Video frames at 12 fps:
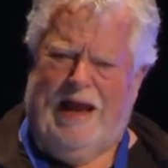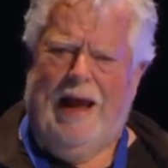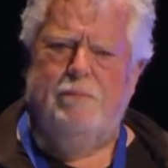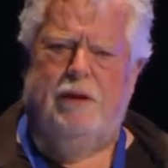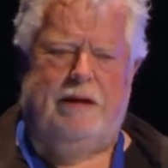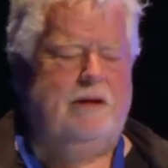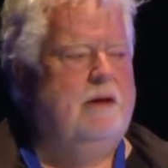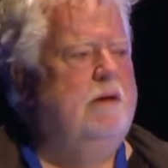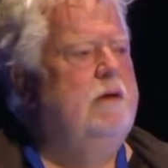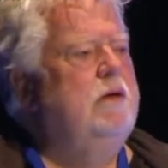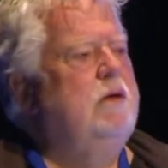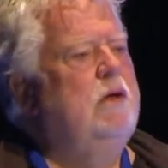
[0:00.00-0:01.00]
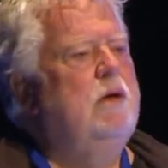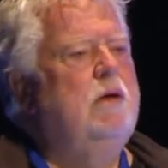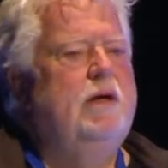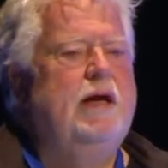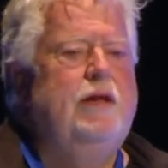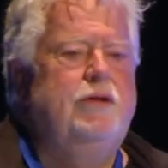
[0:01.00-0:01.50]
happening
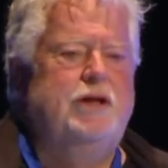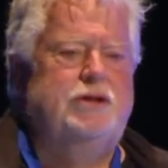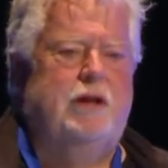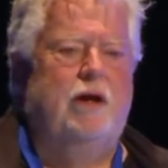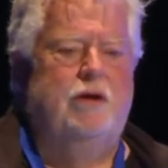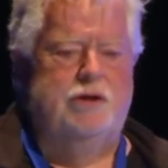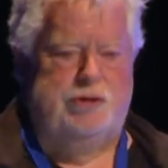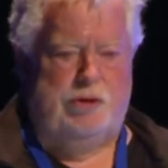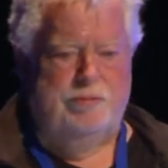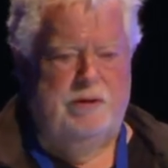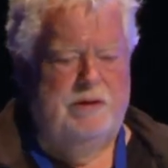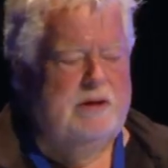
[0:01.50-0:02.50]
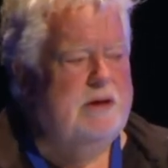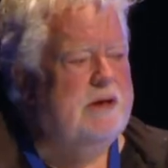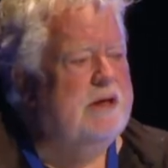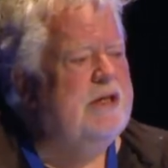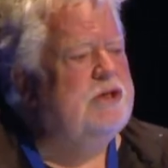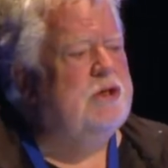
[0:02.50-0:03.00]
in this classroom
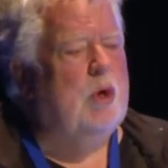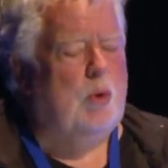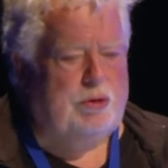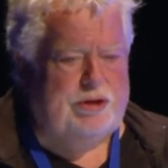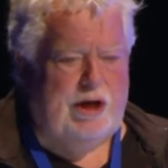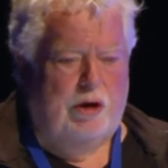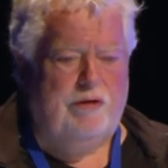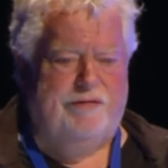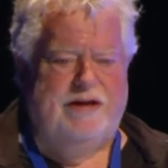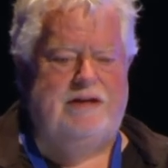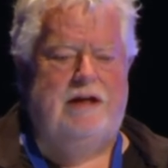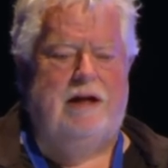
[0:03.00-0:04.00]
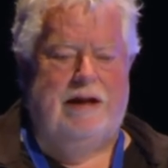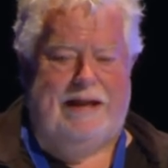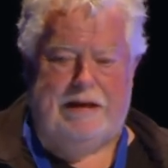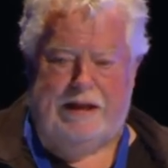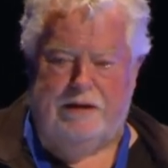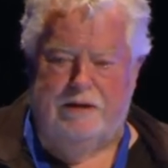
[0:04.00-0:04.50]
is called COVID
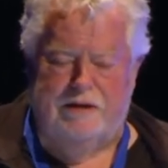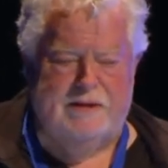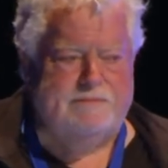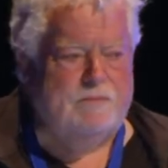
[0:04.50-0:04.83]
cleaning.